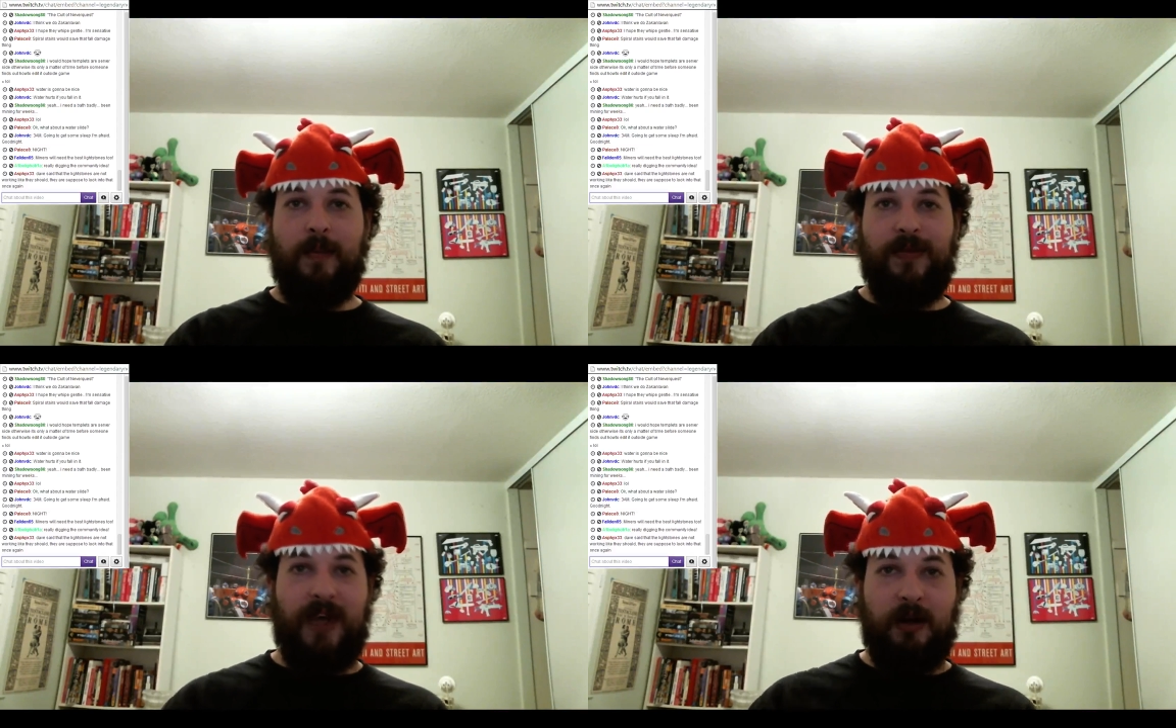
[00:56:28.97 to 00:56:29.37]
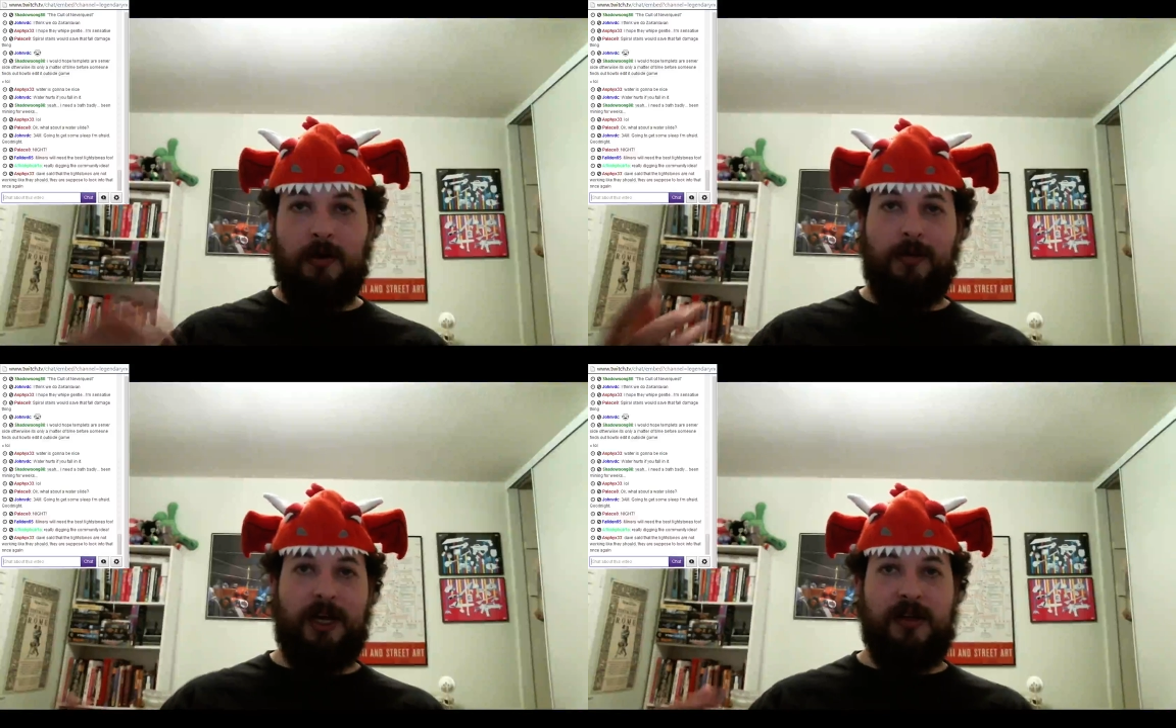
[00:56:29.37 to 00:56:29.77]

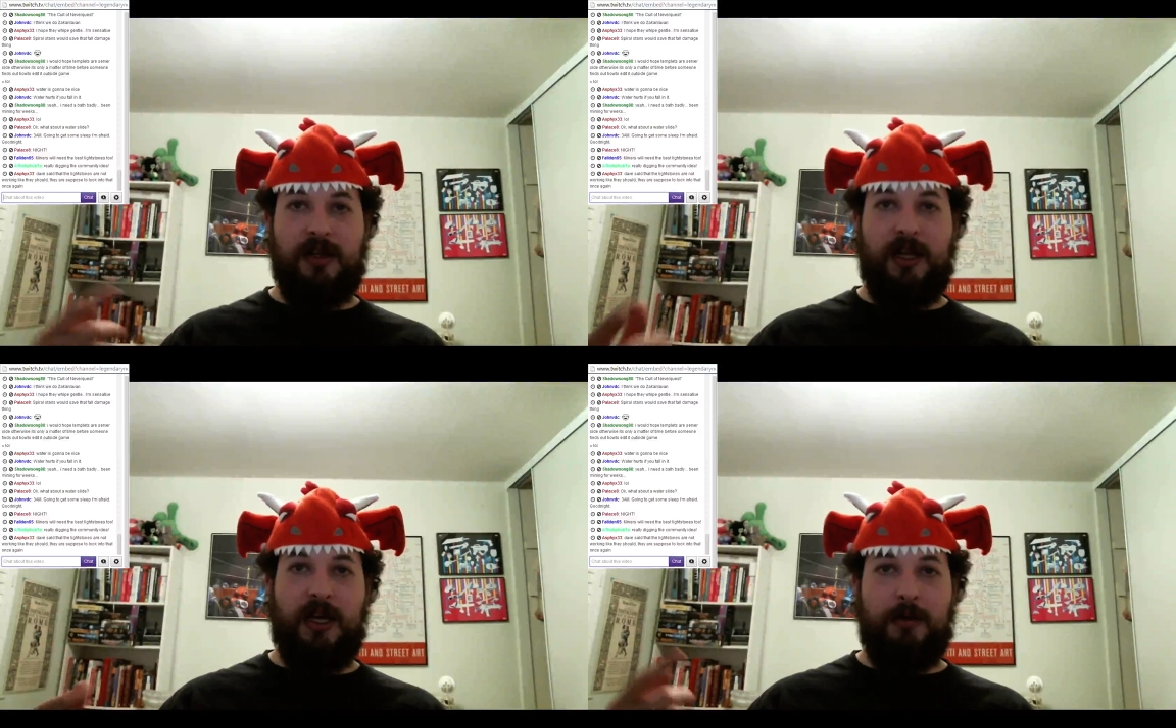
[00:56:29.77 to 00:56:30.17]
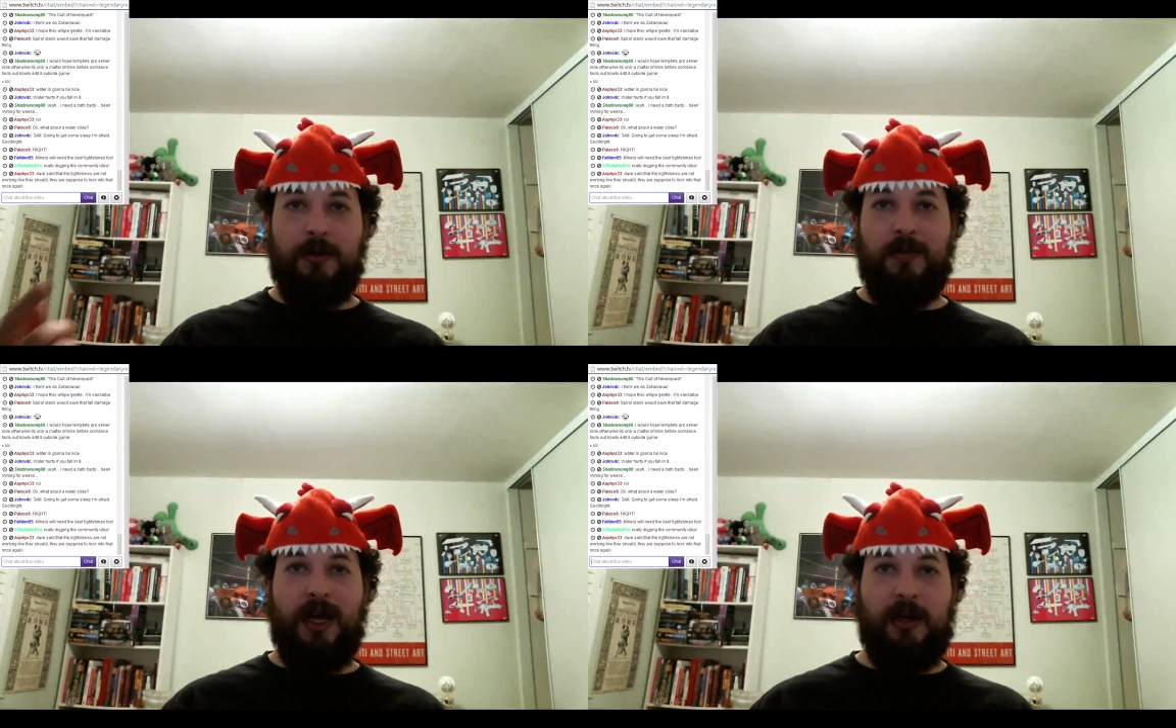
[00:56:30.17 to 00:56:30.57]
incrementally it would be
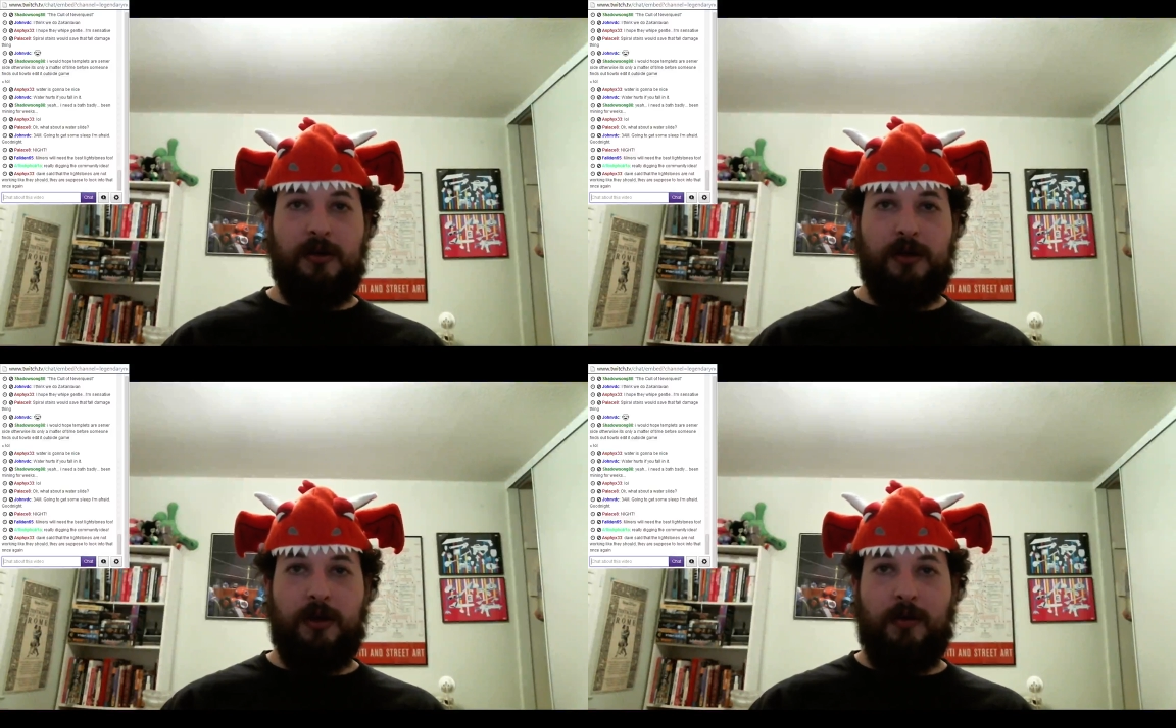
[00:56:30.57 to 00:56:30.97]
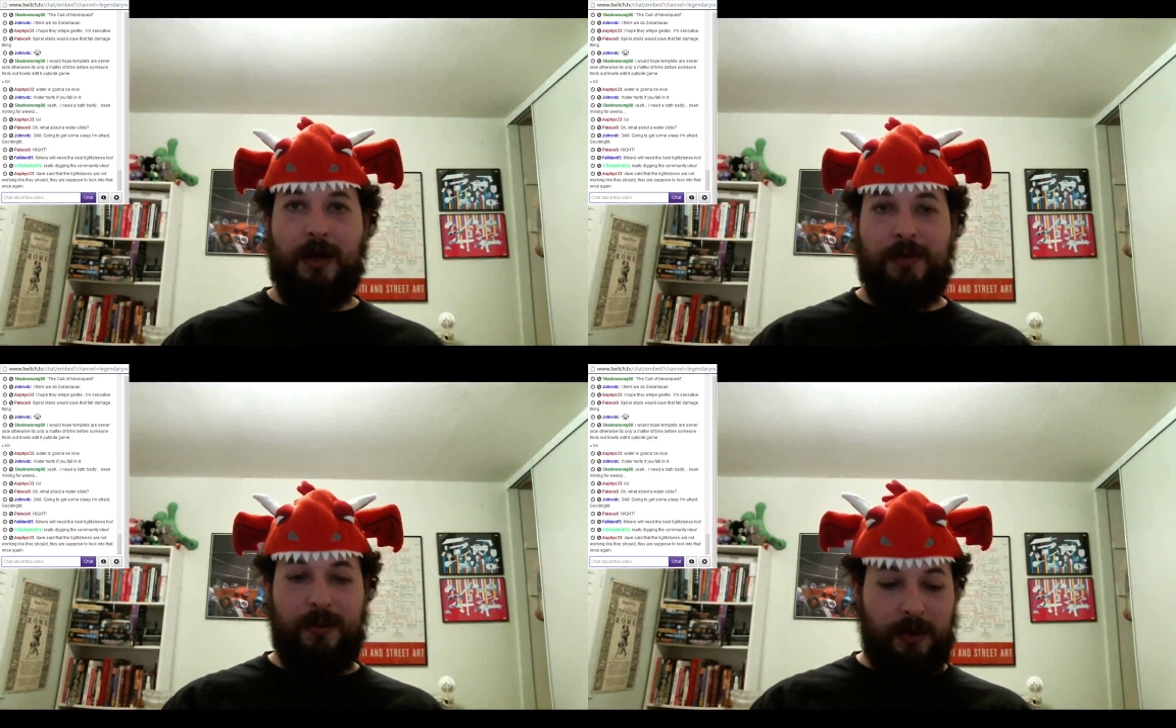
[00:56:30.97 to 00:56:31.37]
making sure the right
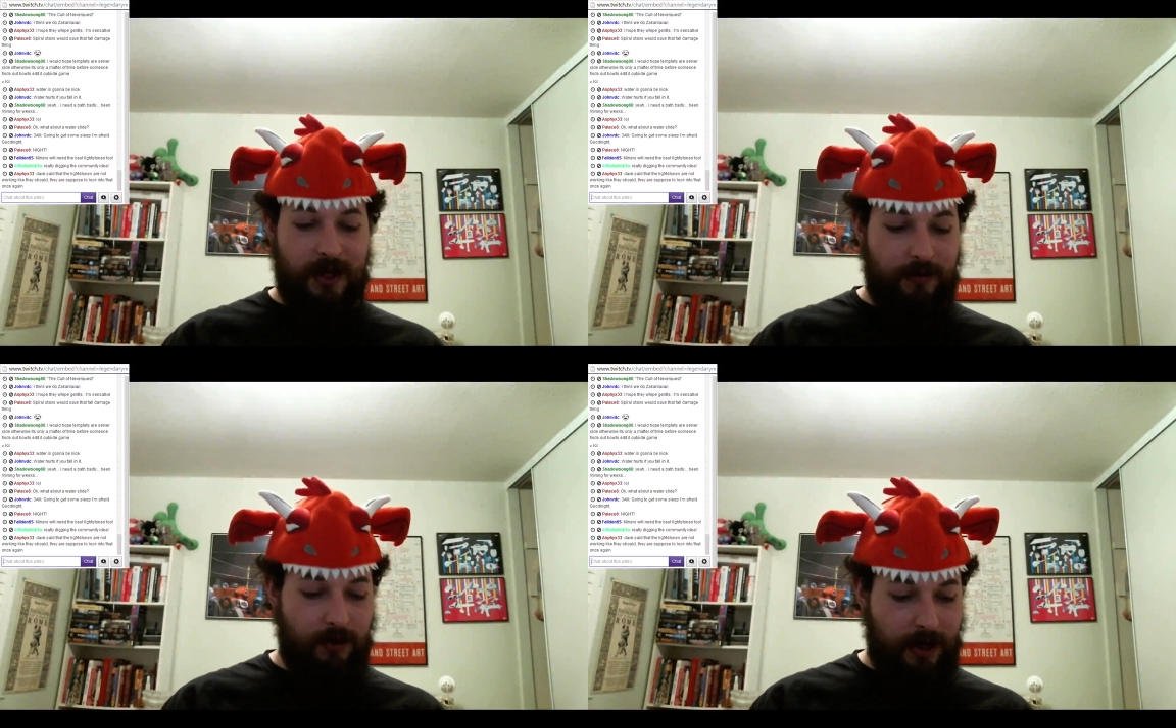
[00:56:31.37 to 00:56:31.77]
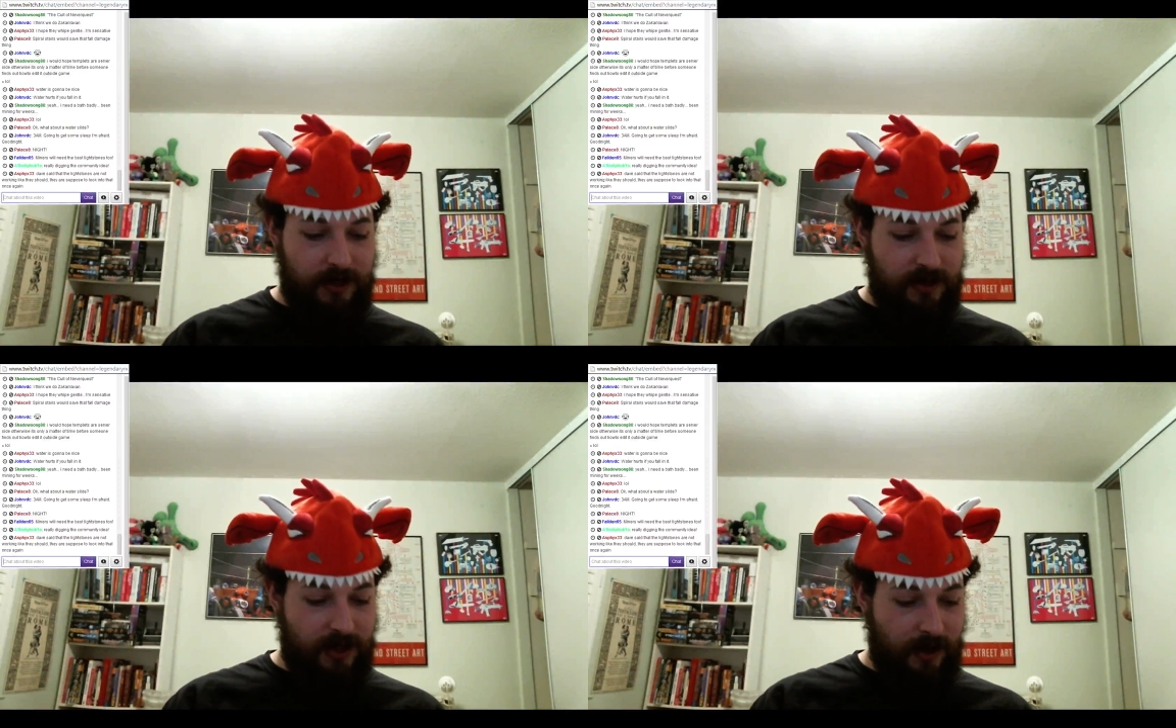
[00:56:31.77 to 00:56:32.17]
people have the right
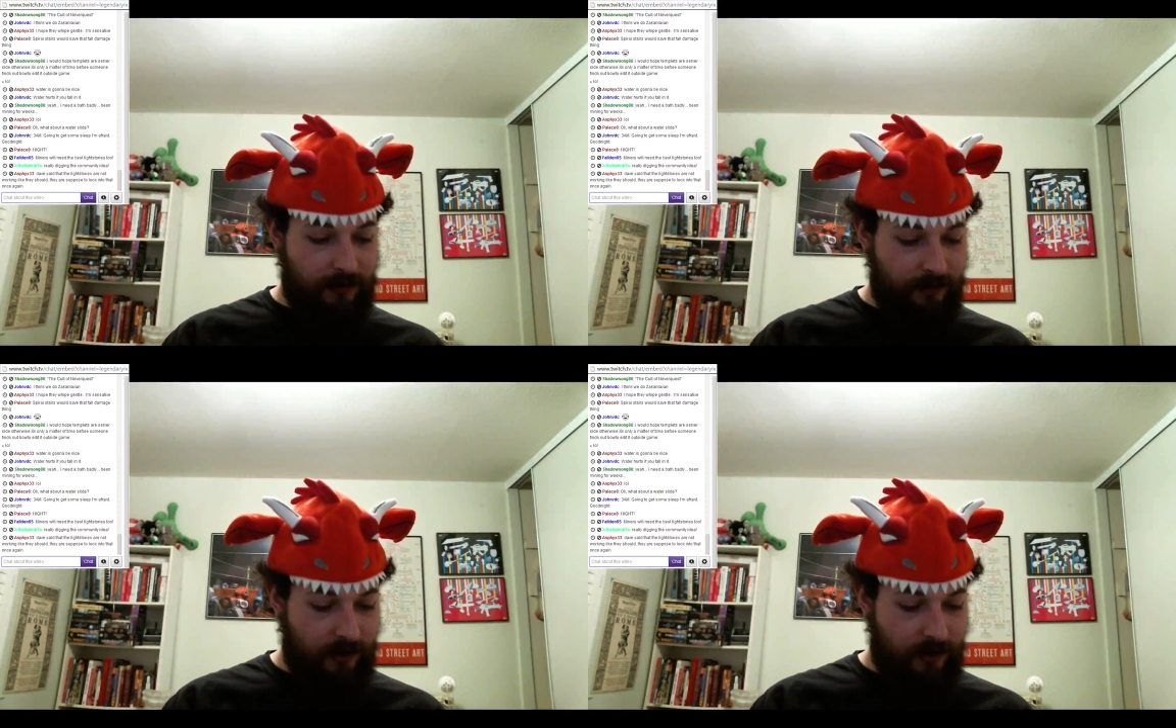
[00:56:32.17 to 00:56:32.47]
stuff.